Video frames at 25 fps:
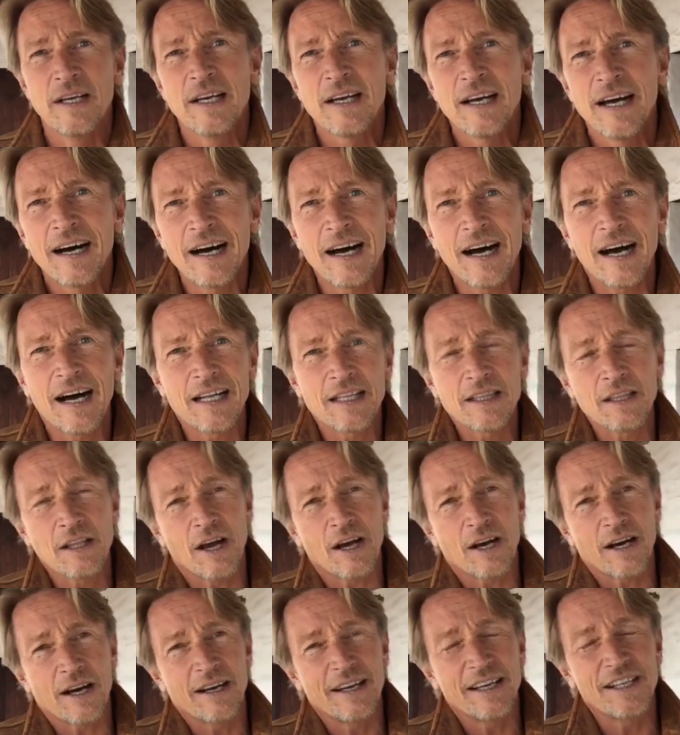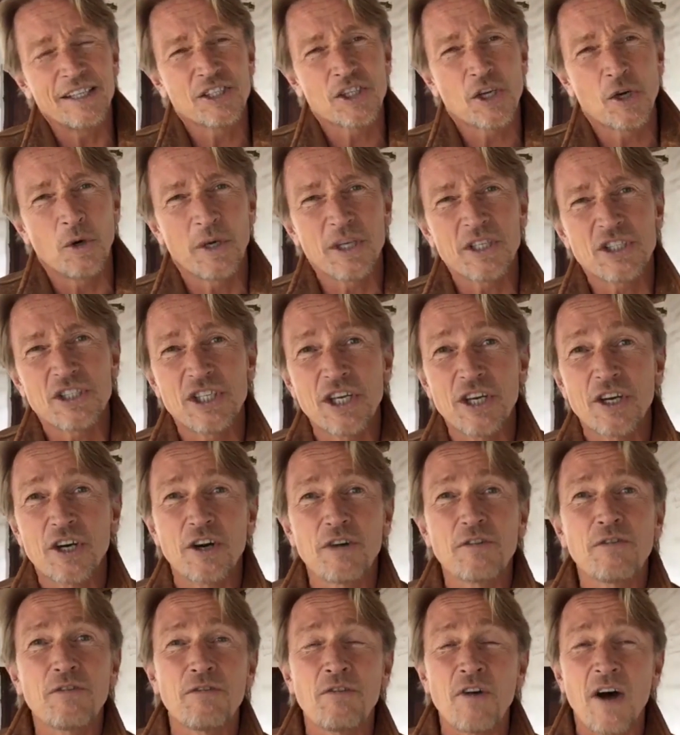Lara is going to see her
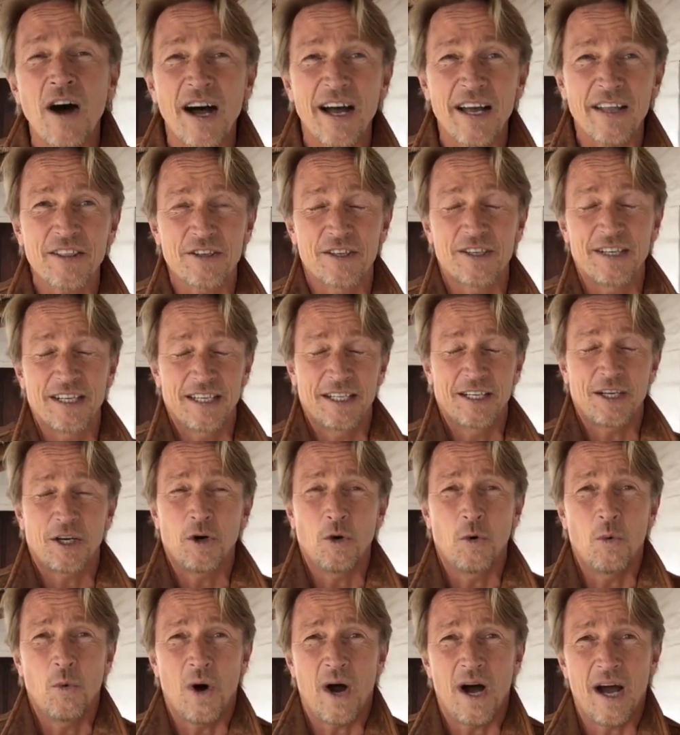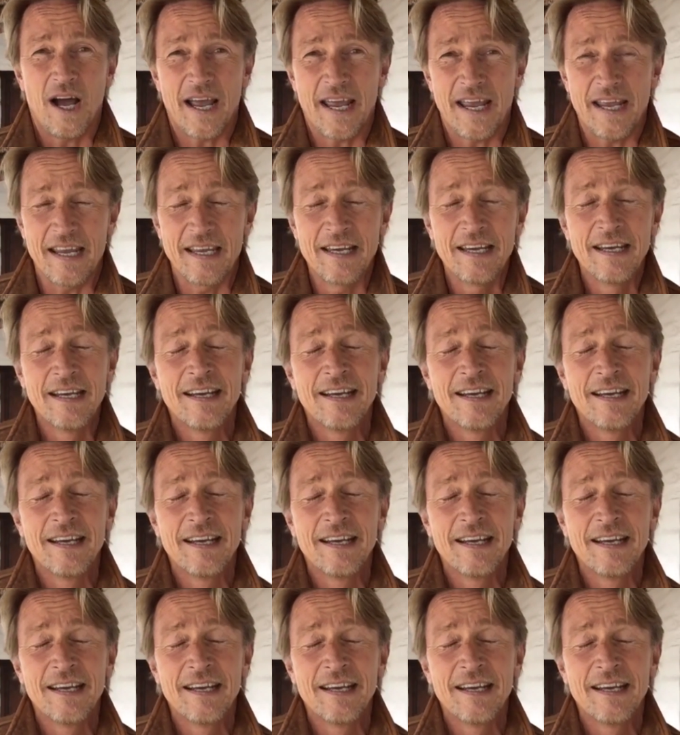father in Hawaii,